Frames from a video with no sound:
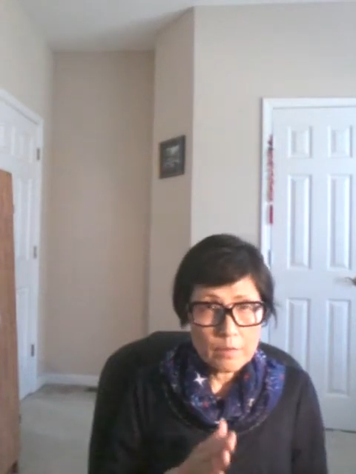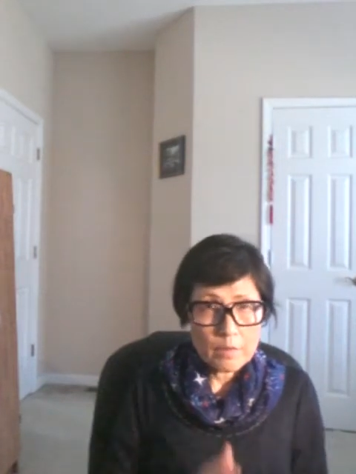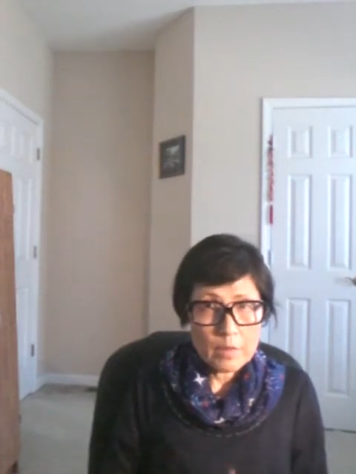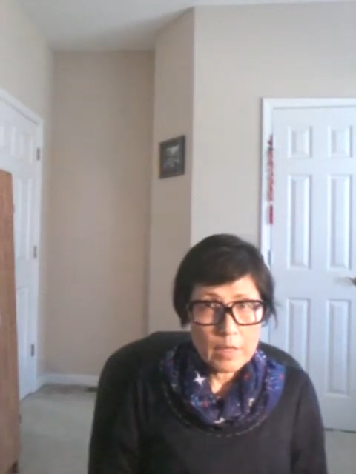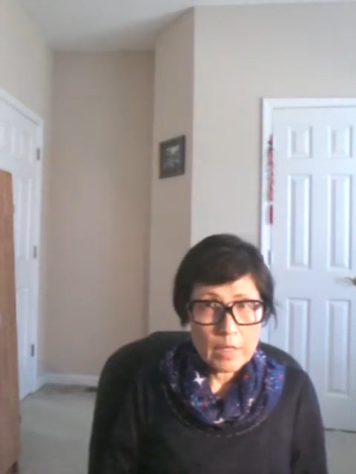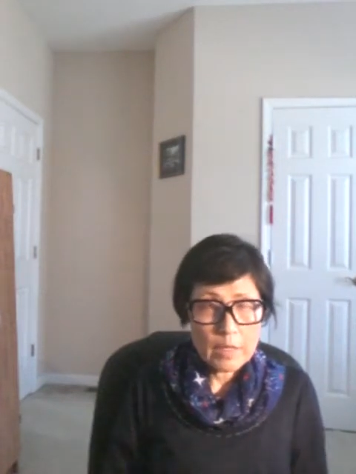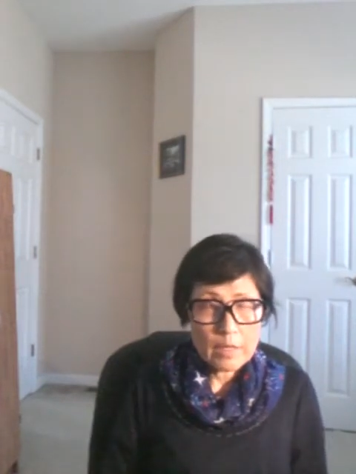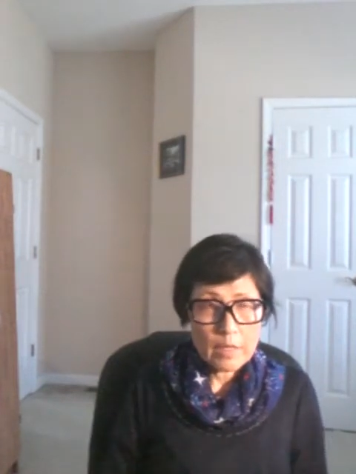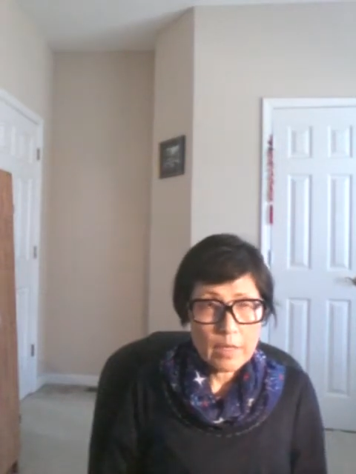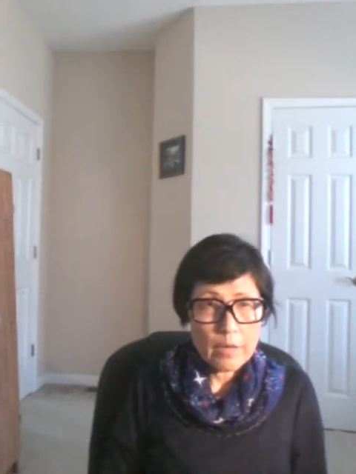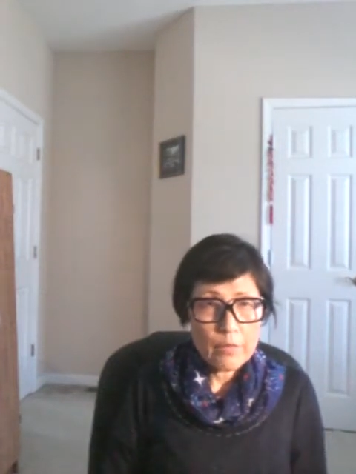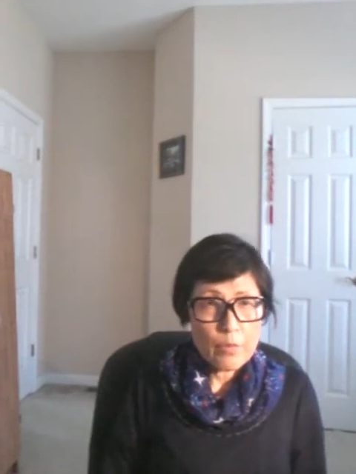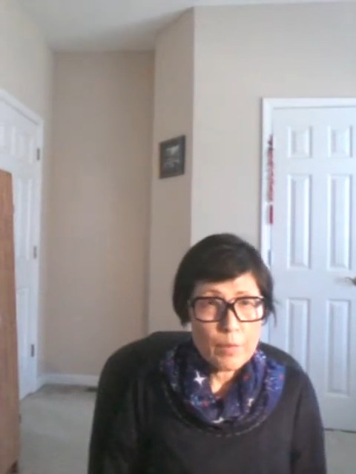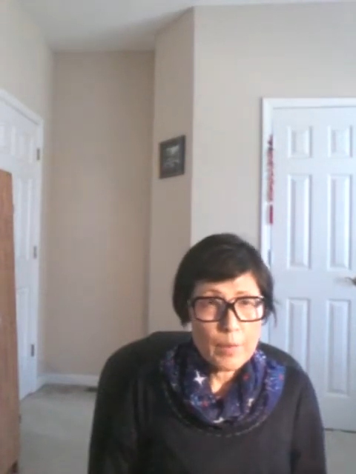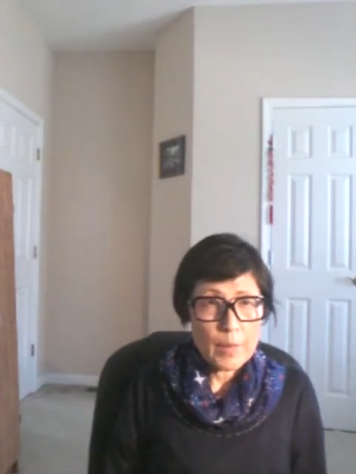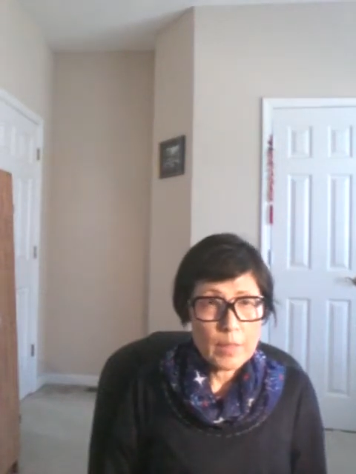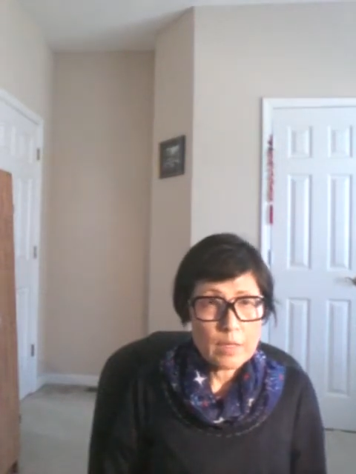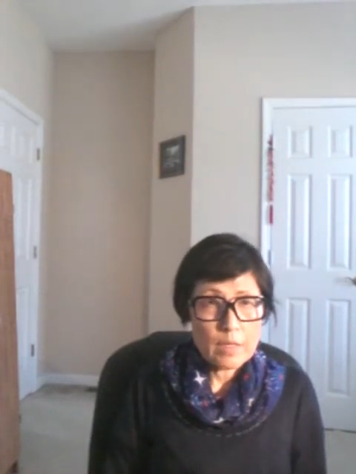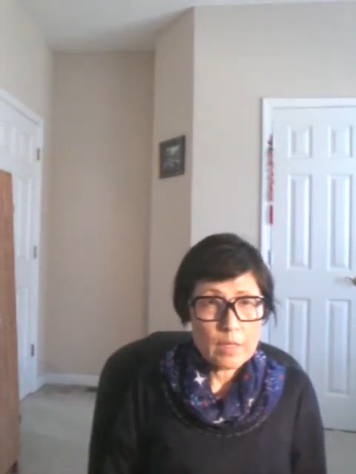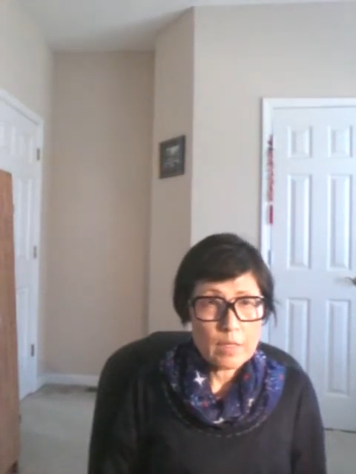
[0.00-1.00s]
like
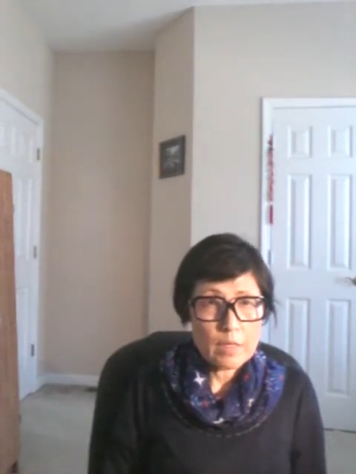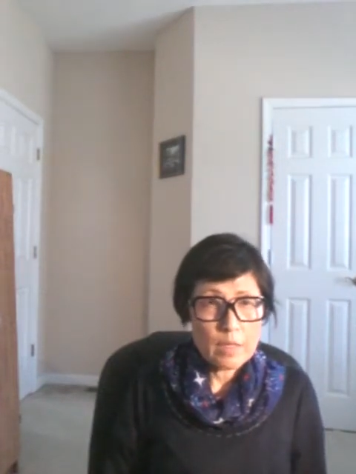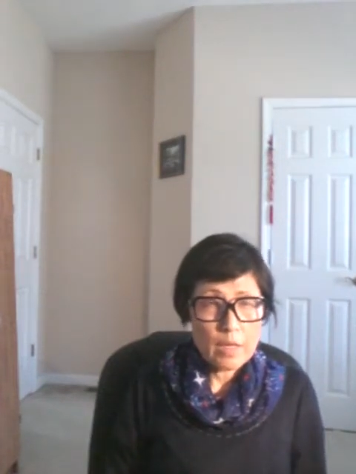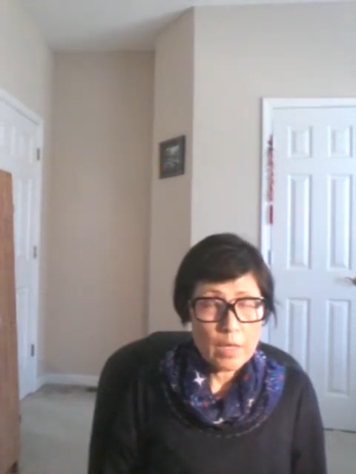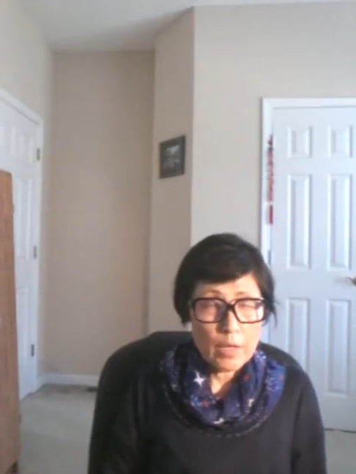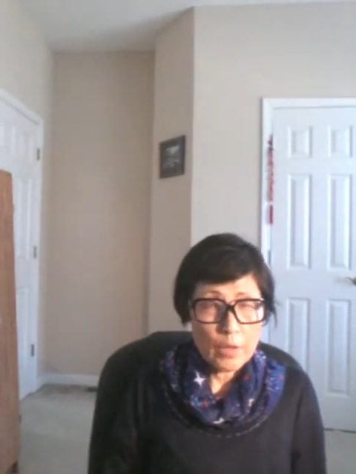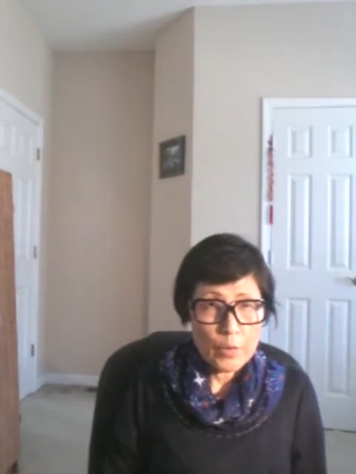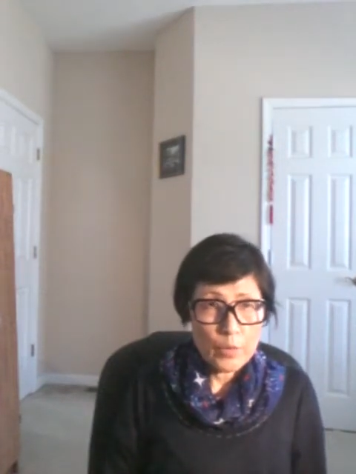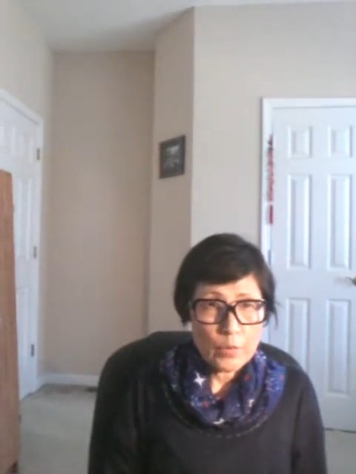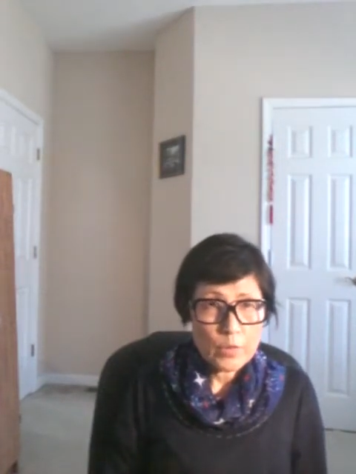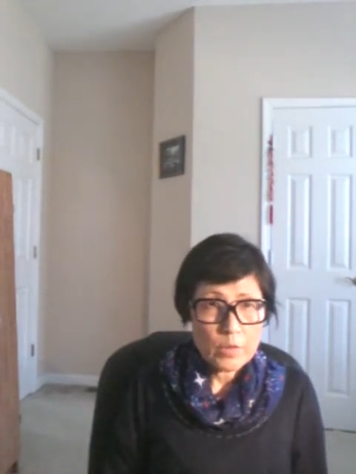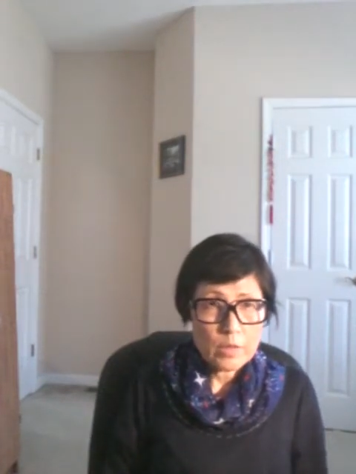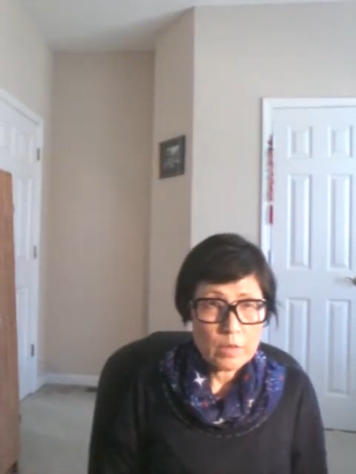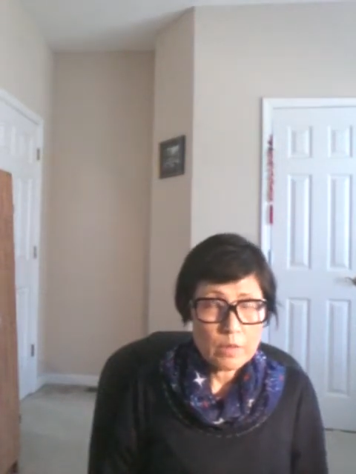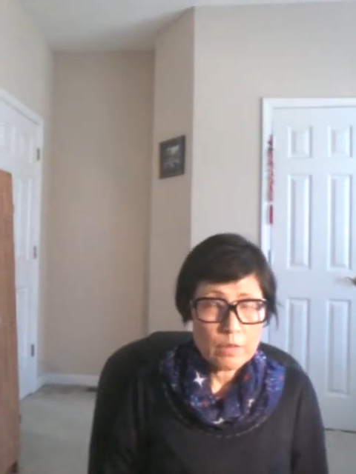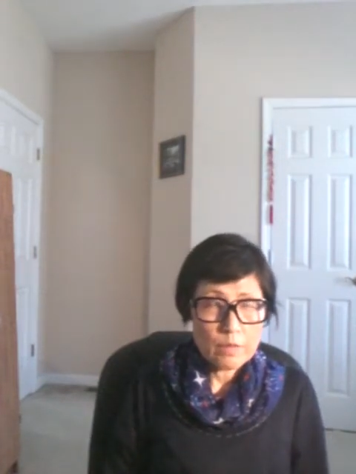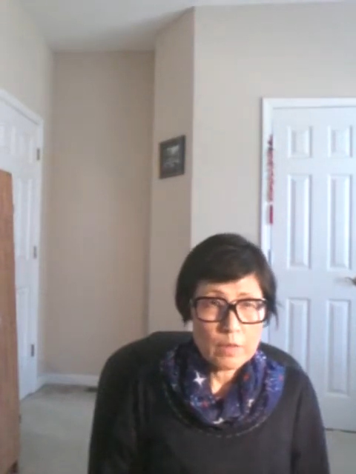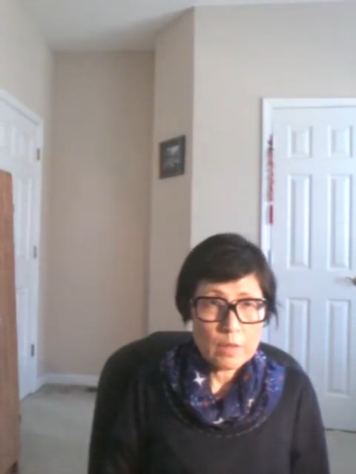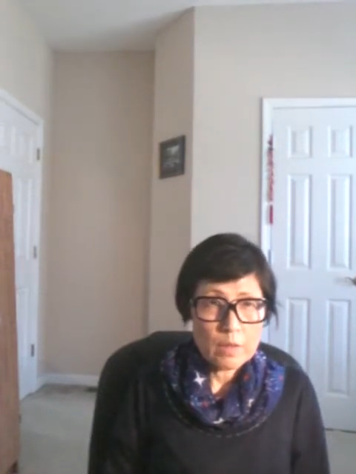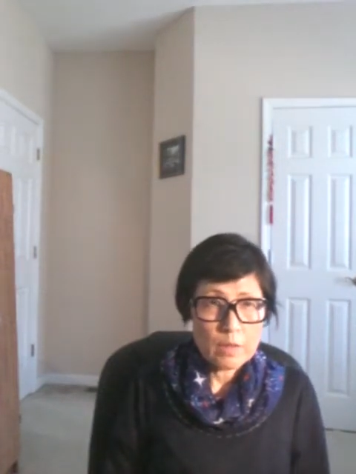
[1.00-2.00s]
everybody
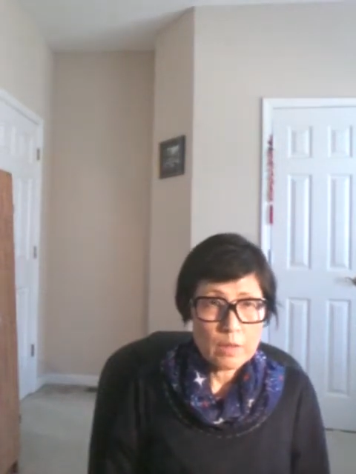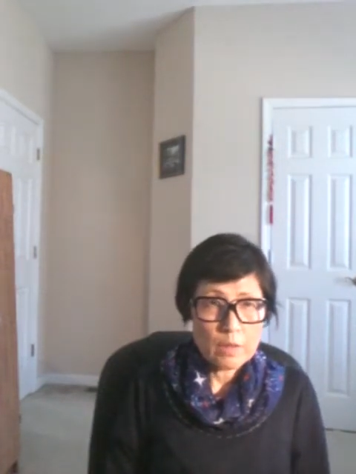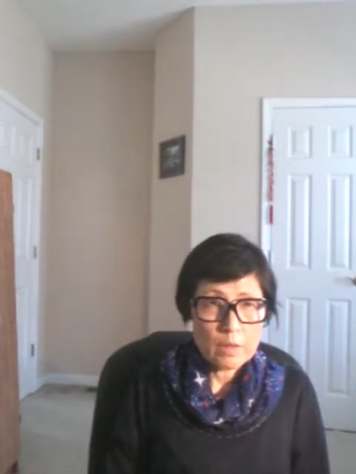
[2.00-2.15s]
else with